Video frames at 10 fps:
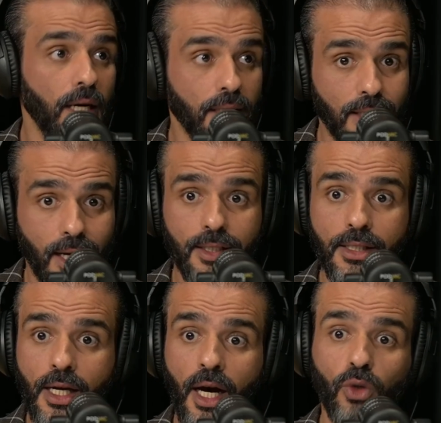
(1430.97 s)
And
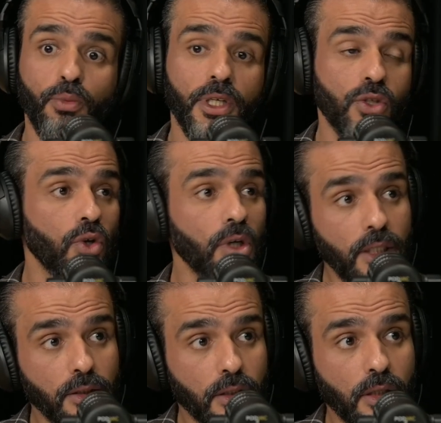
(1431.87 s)
that's how to be a strong
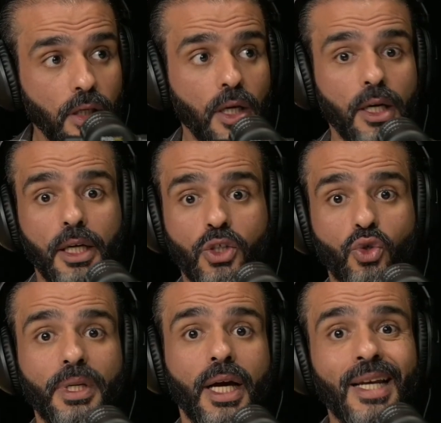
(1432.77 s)
leader, is
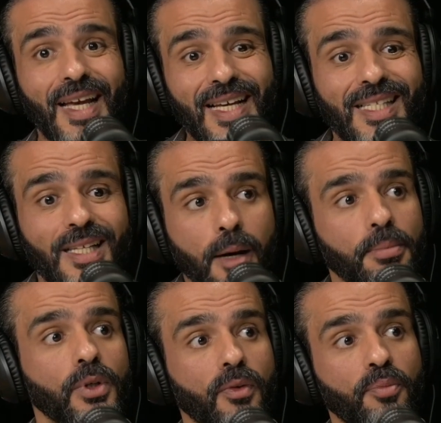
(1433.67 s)
to be an
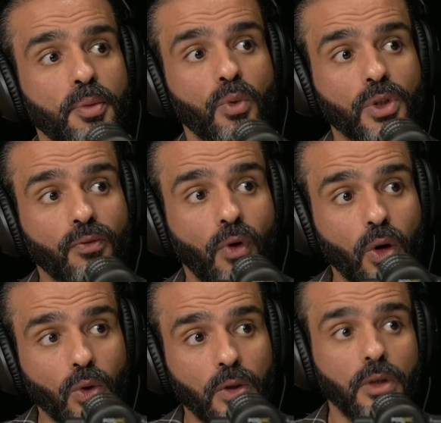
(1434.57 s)
example of people want to
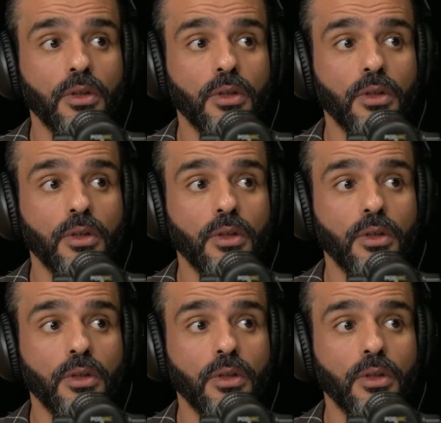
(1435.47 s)
follow.